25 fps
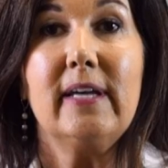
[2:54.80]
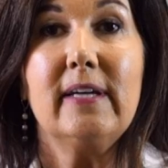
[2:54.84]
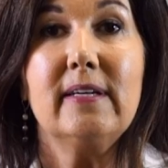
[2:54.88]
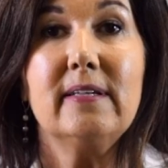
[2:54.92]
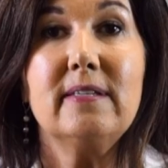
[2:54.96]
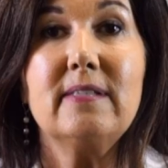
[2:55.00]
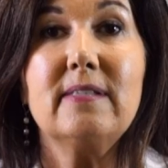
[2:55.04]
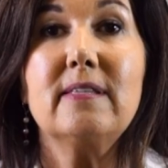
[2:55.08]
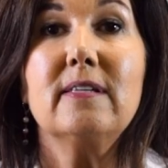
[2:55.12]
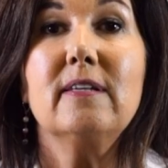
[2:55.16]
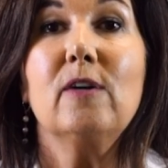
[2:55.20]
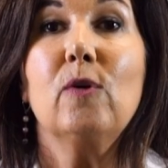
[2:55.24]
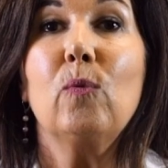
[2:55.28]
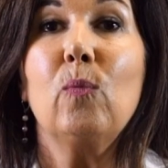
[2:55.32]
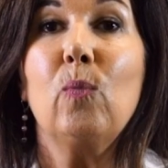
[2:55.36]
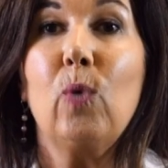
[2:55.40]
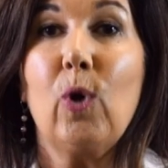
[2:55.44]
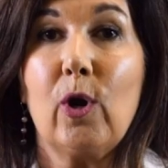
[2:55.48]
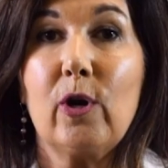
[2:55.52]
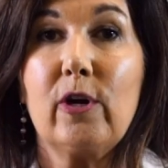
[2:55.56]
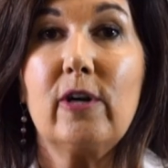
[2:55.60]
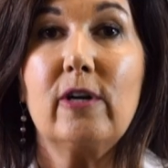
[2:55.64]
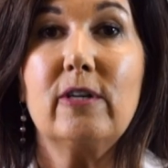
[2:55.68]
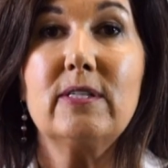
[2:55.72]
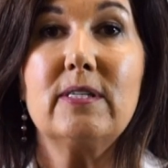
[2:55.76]
is
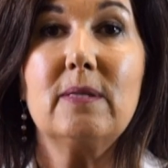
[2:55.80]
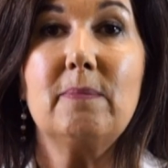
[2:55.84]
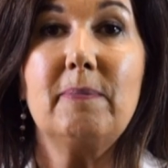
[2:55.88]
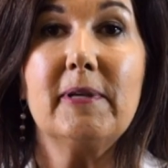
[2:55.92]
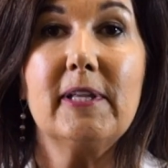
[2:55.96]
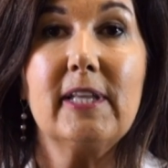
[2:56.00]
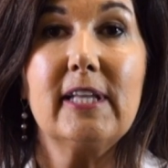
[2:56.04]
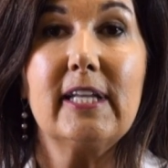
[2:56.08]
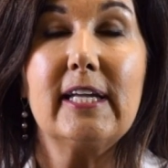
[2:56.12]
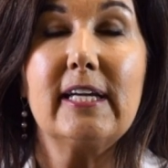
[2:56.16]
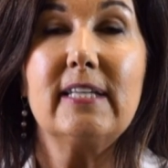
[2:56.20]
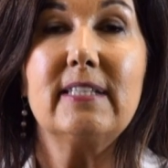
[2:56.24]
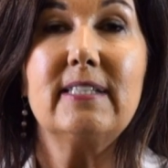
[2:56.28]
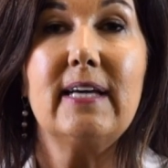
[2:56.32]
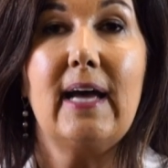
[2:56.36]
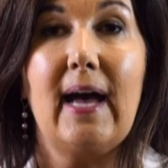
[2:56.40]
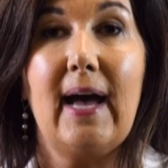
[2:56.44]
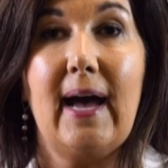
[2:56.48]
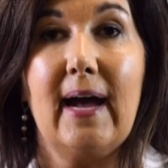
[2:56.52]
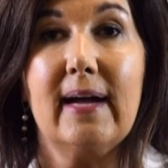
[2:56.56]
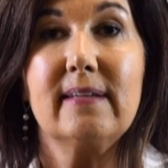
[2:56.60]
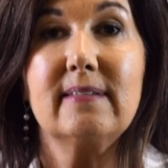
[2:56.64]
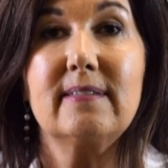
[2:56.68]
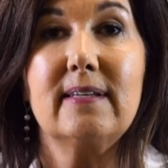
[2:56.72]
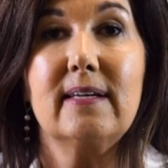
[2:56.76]
workers' ability to
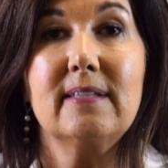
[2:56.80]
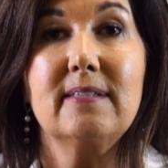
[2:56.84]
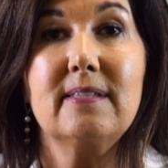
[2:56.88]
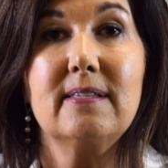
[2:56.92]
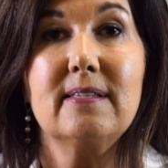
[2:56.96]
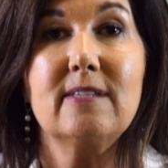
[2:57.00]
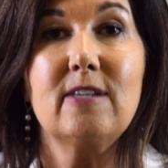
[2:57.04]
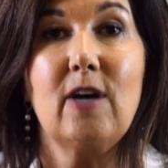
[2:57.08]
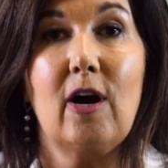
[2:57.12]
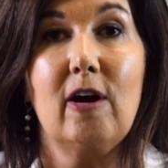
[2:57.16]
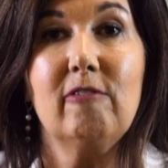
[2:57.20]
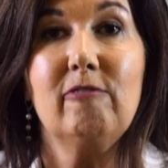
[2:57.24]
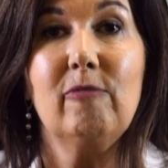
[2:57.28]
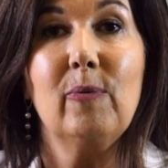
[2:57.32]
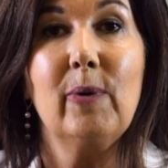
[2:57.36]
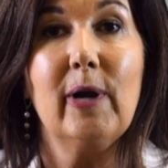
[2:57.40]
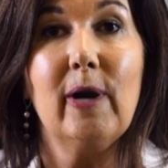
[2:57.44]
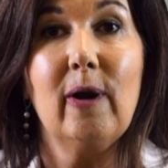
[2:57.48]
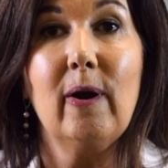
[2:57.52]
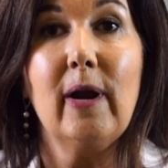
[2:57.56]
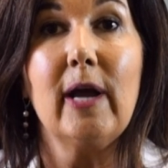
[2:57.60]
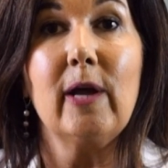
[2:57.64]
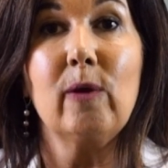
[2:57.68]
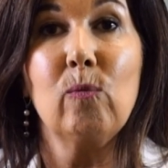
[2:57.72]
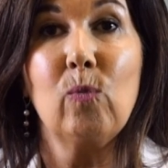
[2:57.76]
access
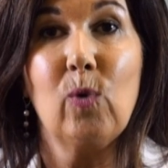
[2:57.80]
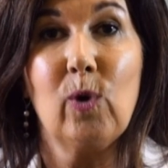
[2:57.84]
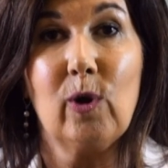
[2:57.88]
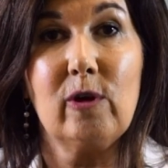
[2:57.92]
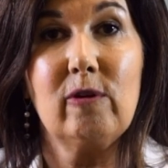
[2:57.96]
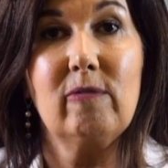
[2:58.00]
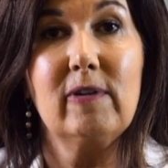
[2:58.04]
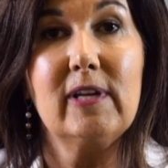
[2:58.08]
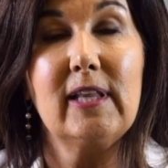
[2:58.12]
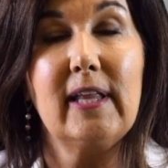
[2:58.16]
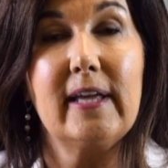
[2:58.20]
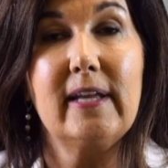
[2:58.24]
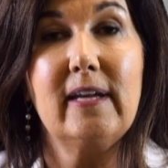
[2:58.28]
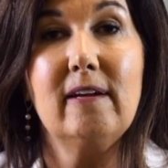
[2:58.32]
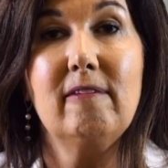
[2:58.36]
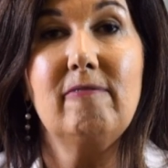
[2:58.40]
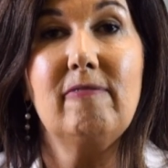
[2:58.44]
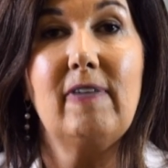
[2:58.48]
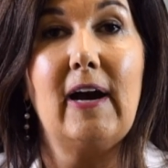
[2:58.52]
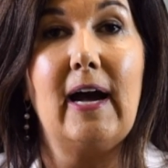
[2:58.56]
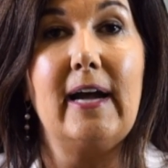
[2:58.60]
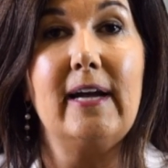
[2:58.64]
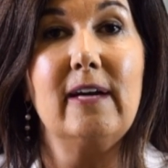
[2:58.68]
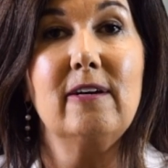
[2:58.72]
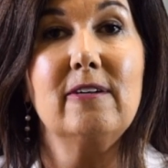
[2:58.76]
software and work-related
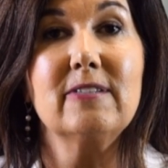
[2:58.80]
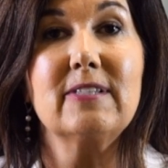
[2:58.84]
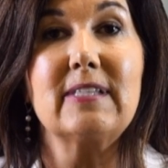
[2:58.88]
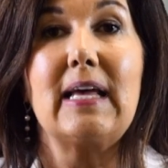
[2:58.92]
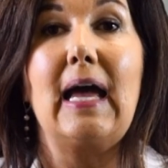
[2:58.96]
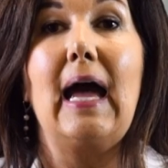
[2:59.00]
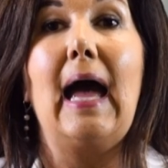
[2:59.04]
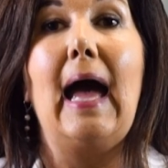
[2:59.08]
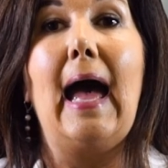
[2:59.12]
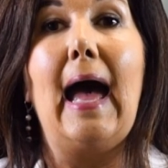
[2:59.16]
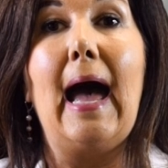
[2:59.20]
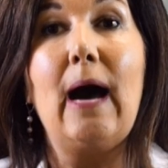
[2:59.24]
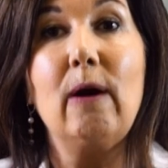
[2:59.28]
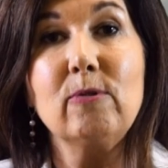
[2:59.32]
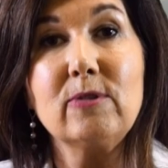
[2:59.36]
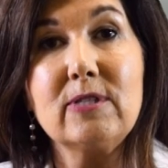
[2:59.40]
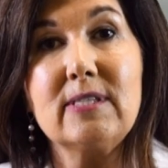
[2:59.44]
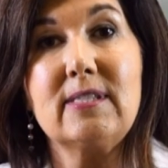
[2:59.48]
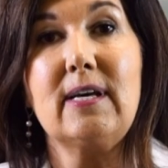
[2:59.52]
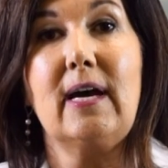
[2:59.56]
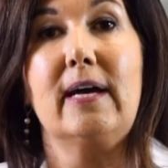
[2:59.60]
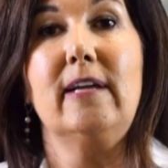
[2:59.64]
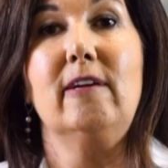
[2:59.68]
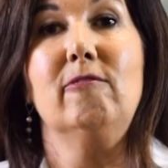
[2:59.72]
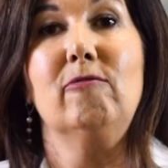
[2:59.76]
files
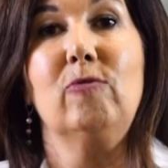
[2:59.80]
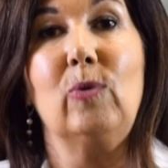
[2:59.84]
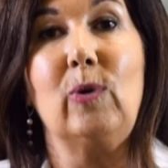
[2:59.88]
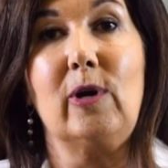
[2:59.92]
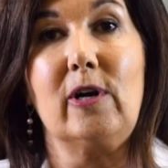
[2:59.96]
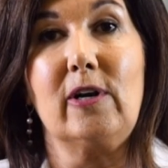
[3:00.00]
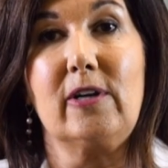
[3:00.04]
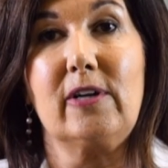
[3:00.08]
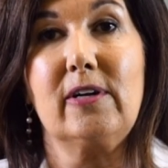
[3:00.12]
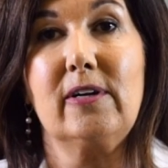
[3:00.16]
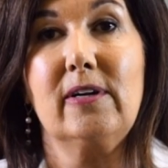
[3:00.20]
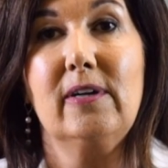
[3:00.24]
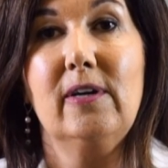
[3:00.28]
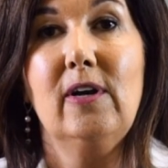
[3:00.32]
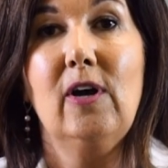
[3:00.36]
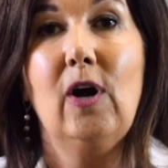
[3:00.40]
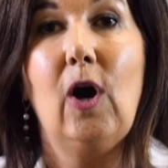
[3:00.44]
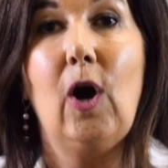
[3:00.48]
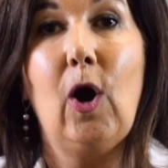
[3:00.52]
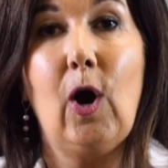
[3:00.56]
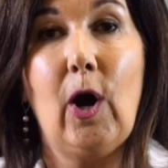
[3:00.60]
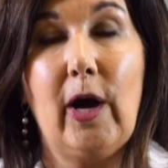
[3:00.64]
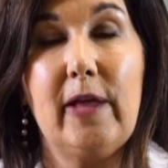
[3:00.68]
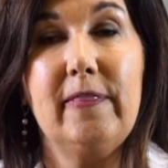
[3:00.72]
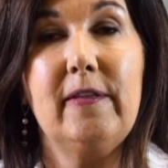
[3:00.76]
outside of work
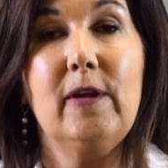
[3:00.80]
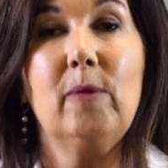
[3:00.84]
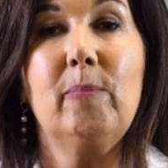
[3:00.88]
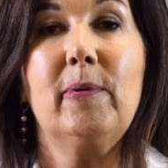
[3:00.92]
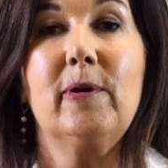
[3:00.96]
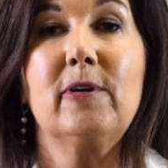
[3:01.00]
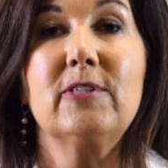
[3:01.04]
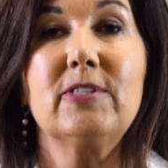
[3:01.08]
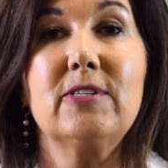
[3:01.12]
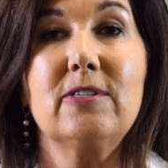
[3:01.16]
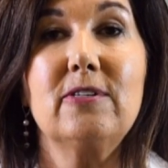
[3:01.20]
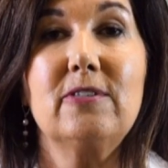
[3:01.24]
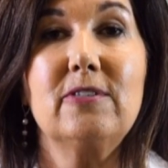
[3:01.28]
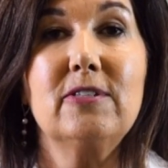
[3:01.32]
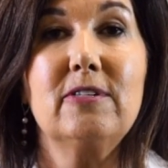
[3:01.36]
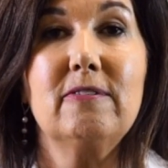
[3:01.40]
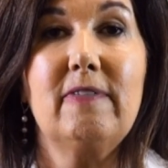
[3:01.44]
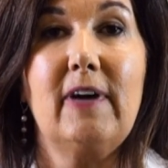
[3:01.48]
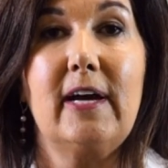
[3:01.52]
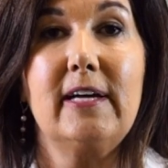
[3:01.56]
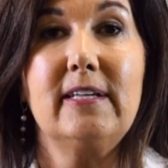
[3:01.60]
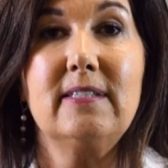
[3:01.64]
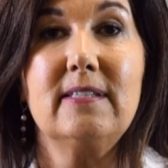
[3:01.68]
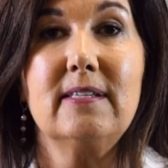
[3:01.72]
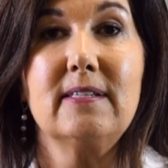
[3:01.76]
on their personal
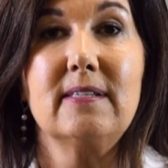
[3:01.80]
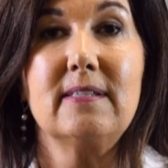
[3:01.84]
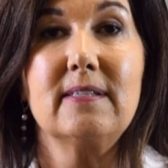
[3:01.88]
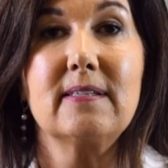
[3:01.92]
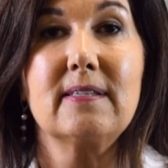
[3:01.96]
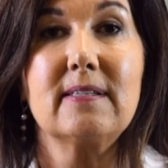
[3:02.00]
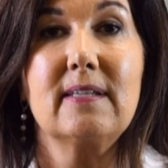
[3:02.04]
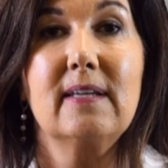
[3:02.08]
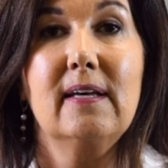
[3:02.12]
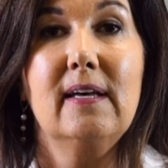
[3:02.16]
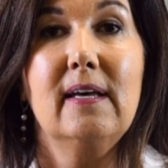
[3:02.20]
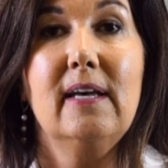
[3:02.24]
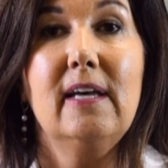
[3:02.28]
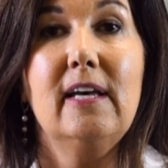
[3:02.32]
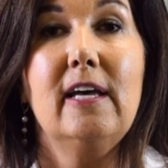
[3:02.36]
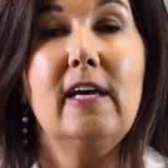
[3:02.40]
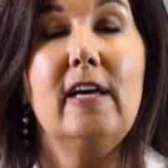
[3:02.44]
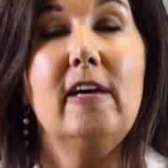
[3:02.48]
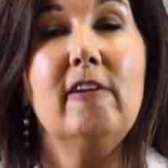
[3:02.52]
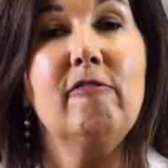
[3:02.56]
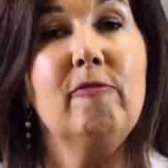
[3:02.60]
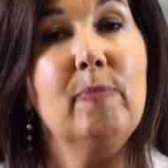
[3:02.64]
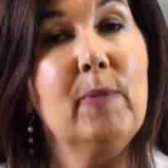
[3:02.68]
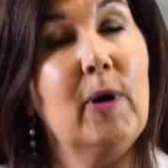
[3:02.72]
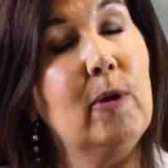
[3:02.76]
devices.
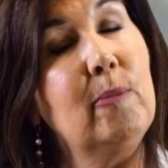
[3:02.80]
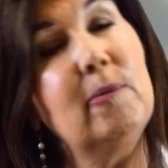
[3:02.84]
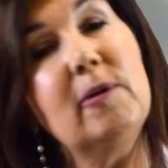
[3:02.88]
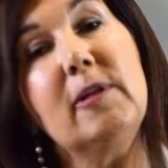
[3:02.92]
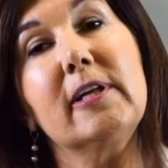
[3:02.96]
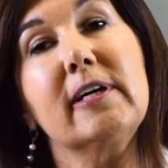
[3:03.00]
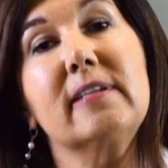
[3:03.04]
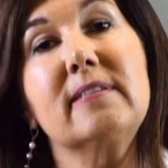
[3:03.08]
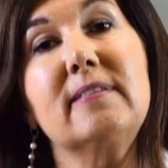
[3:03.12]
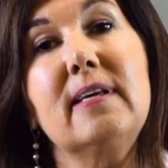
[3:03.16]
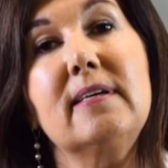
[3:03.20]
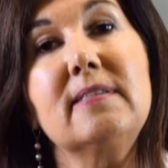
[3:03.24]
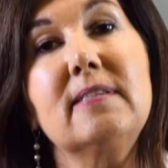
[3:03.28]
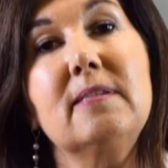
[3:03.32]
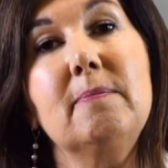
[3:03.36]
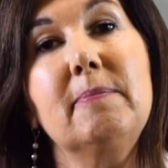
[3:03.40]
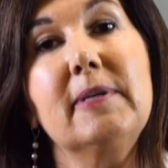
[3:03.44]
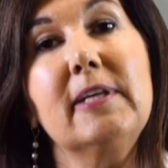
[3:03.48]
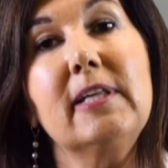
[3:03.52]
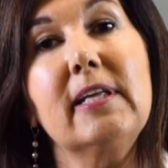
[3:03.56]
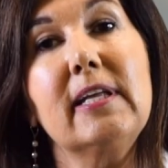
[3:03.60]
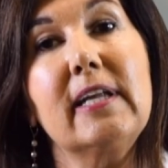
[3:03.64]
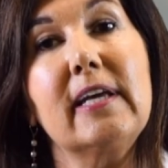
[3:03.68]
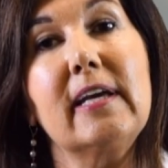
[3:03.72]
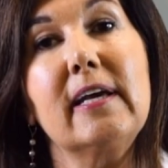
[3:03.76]
If mobile
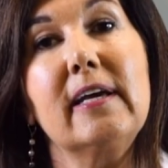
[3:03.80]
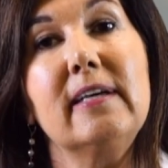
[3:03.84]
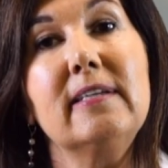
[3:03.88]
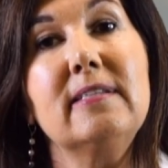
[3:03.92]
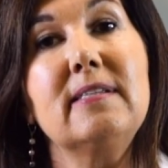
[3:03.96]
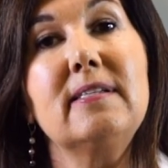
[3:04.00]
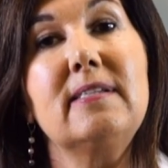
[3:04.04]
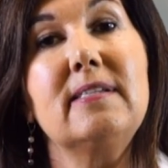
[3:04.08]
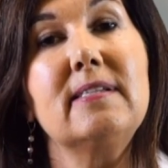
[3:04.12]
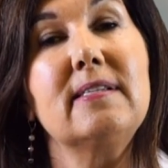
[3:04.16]
accessibility is